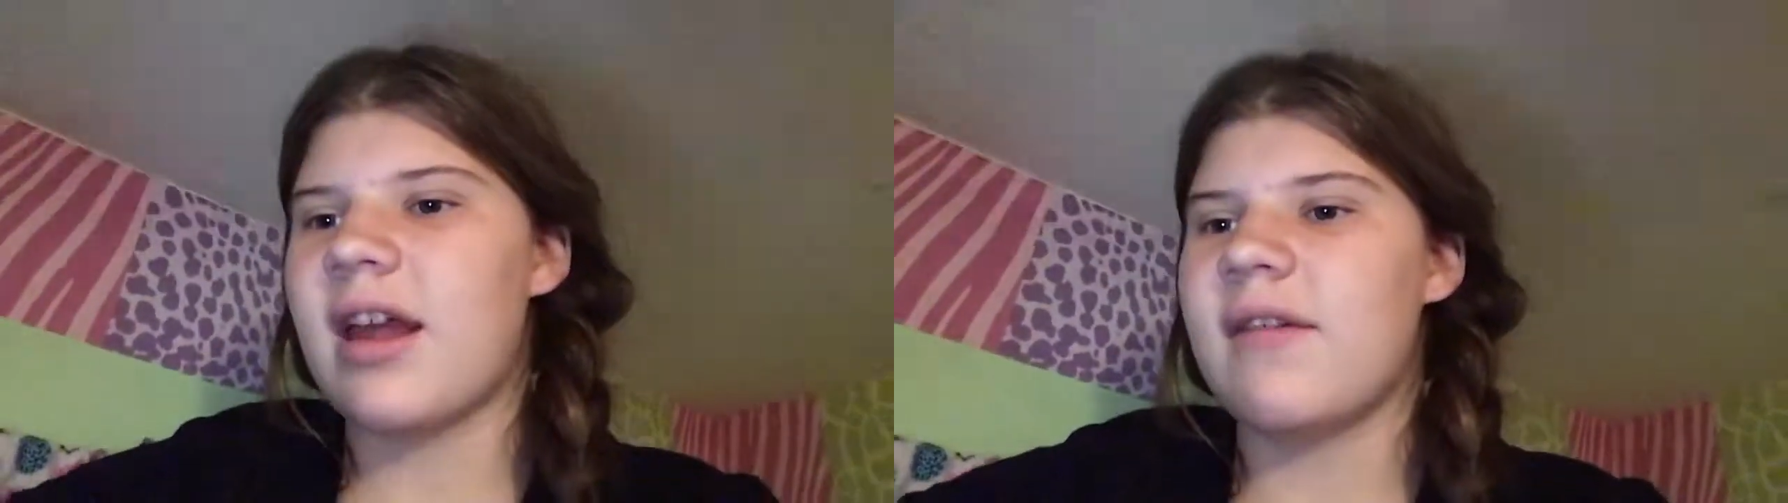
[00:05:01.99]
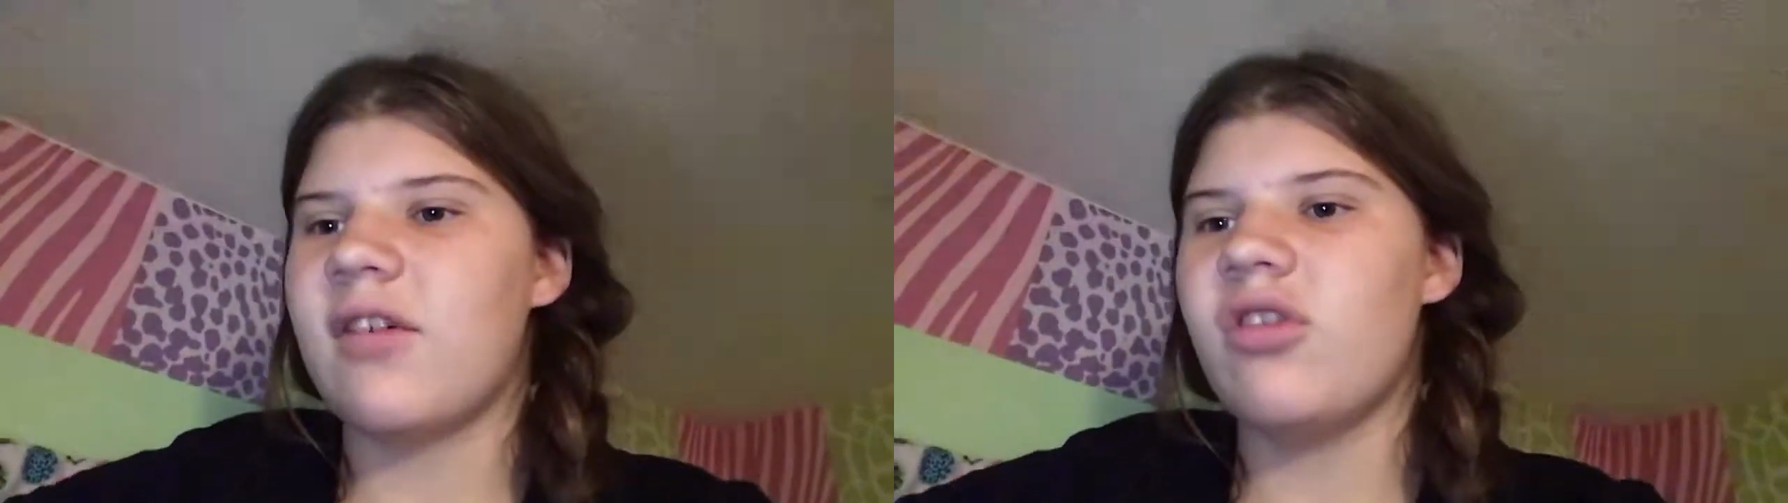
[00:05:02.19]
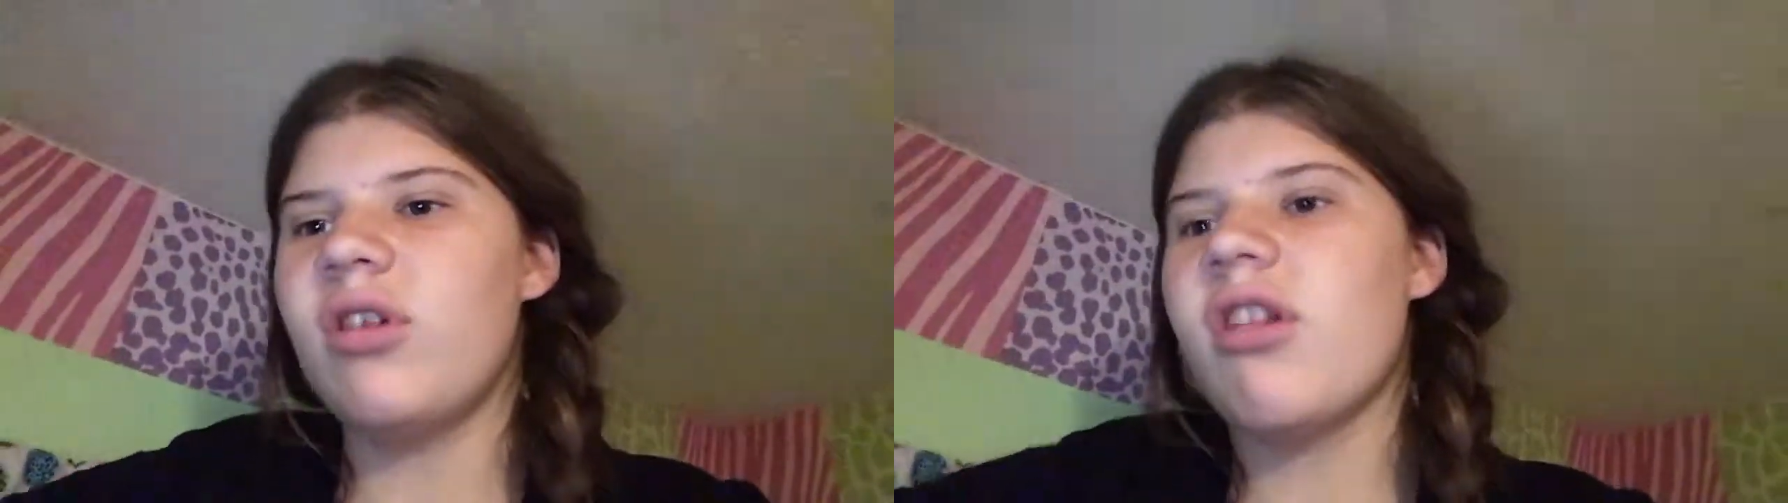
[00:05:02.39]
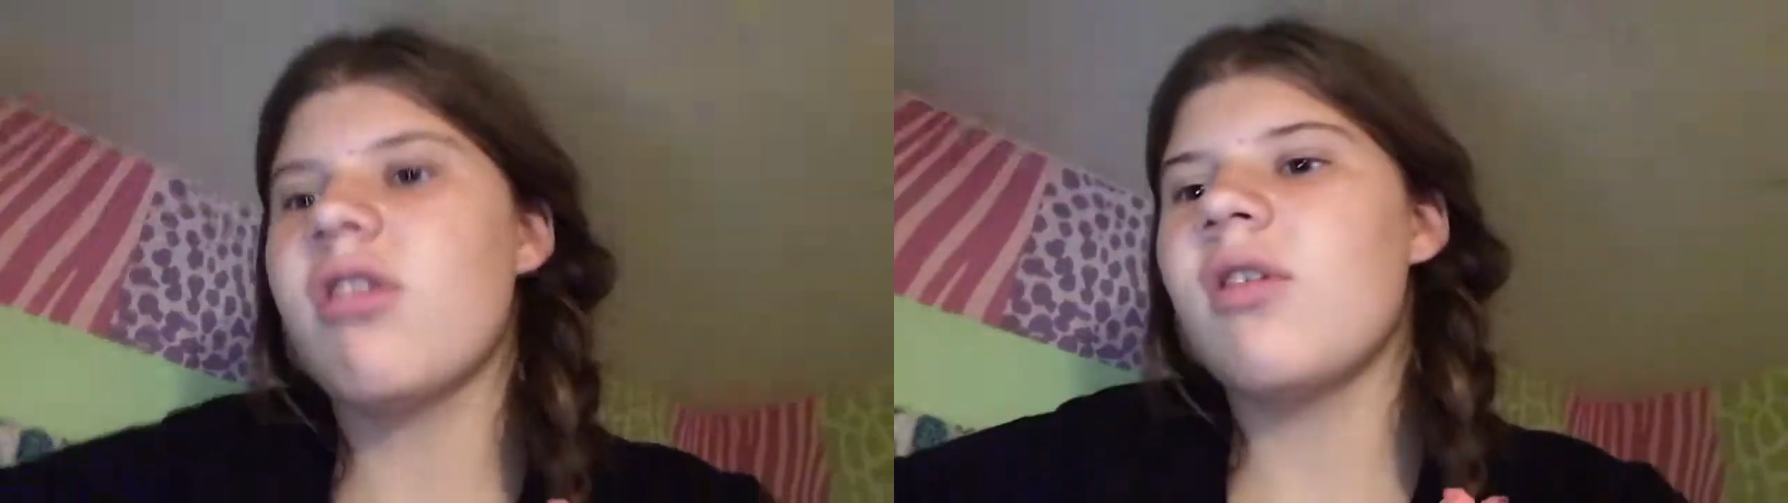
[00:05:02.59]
kind of a short